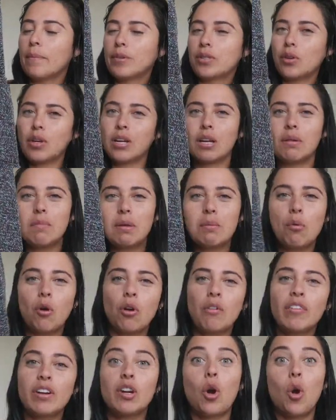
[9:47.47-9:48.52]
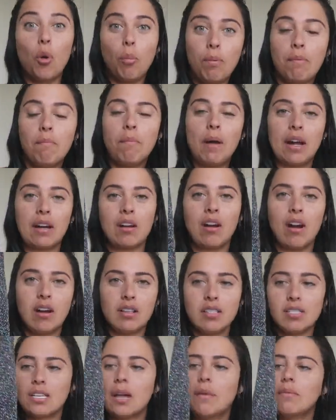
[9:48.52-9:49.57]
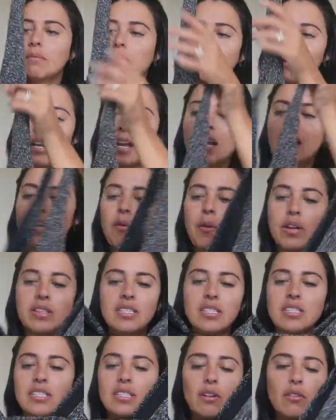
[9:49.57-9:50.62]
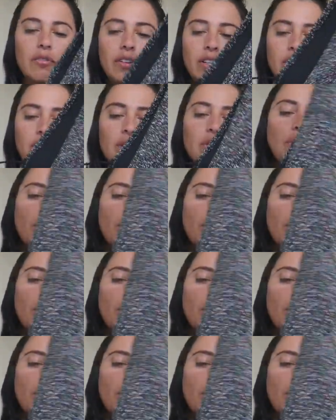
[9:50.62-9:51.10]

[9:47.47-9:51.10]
so it could be more of an open back concept. But anyways, it still fits